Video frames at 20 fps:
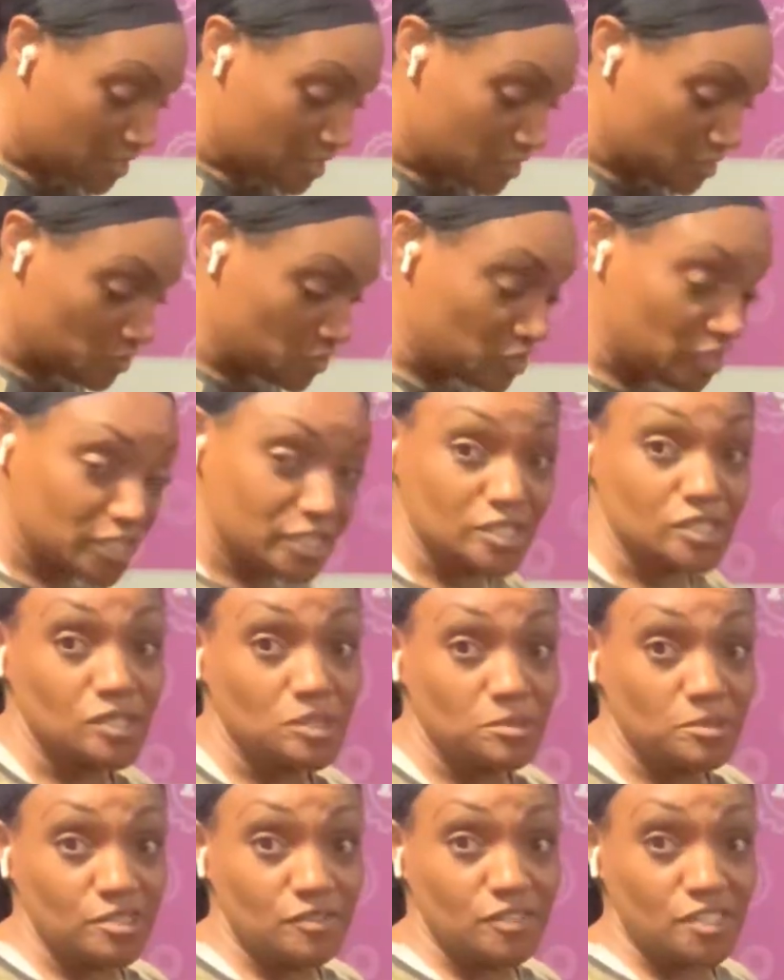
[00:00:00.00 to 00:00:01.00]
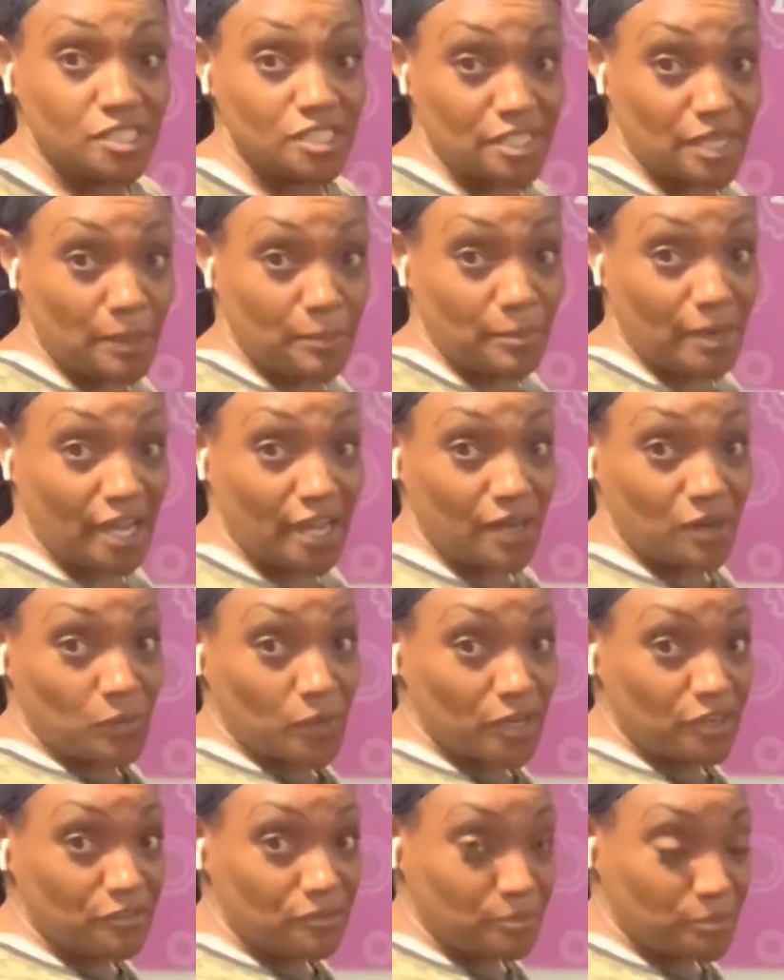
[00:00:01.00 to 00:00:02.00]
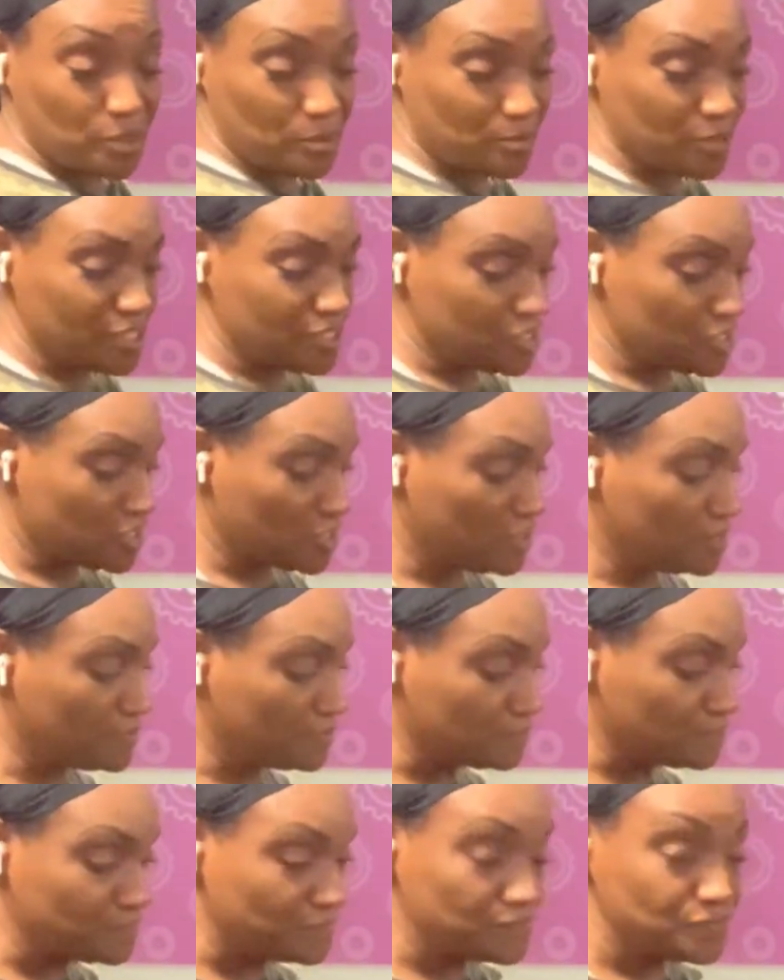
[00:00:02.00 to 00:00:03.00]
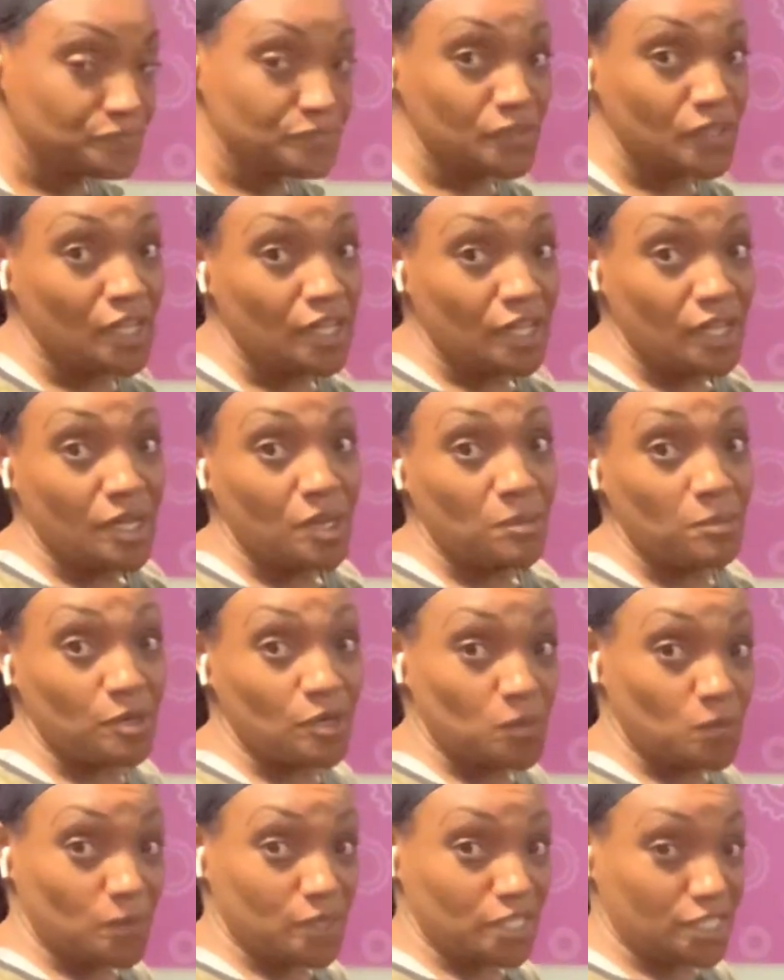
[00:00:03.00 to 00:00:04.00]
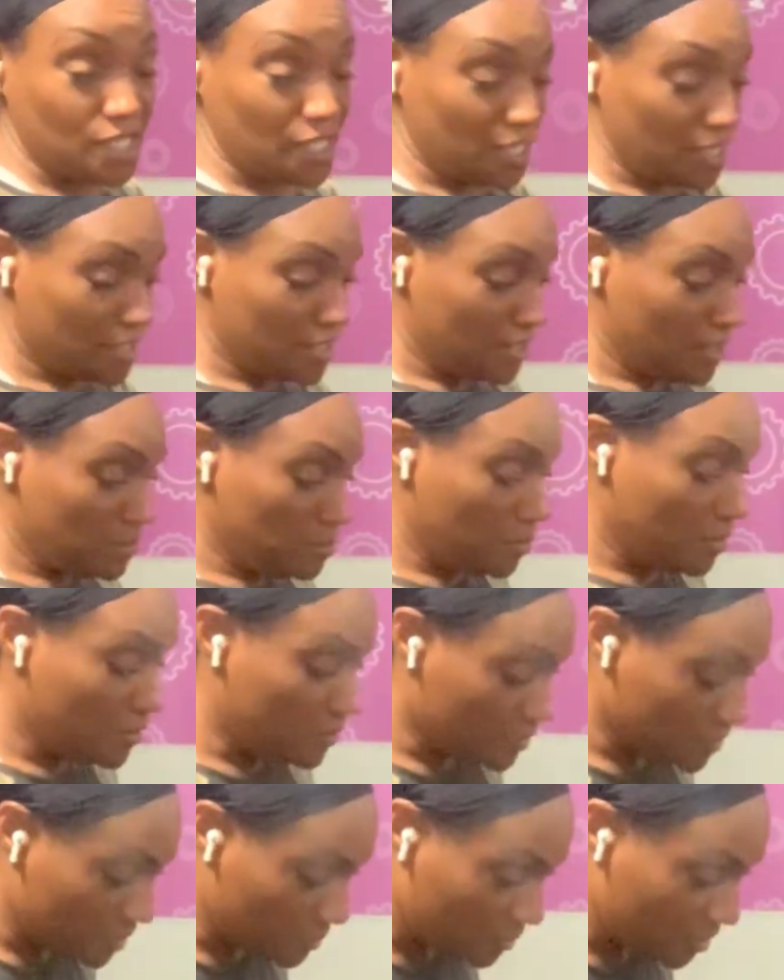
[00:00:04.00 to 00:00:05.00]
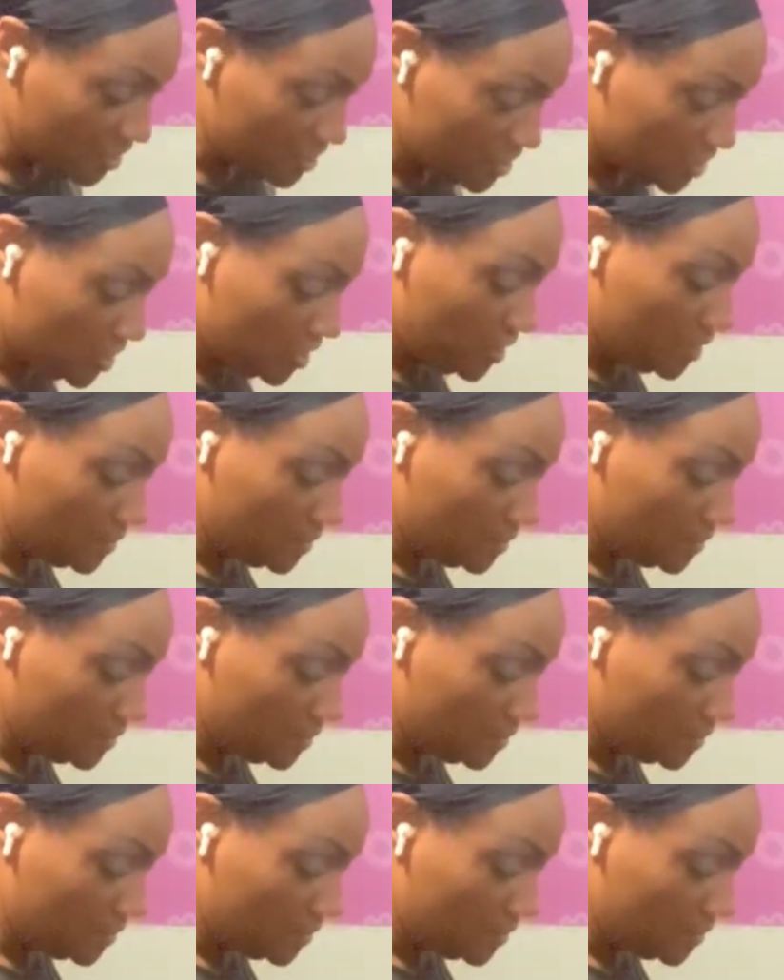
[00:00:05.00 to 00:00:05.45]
So you take a little bit of a step back away from your bench, put one leg up on the bench,